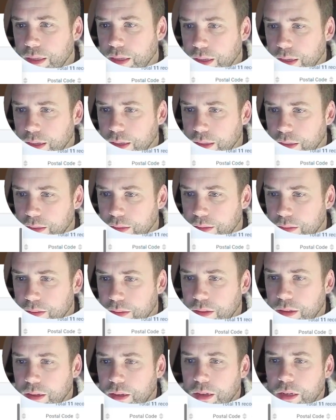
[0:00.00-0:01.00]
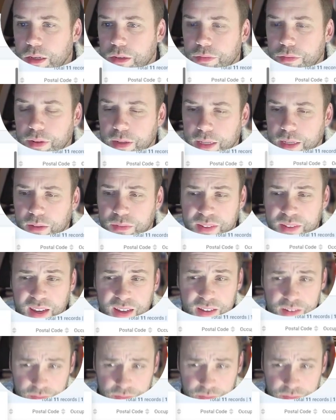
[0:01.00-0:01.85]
and right now tags are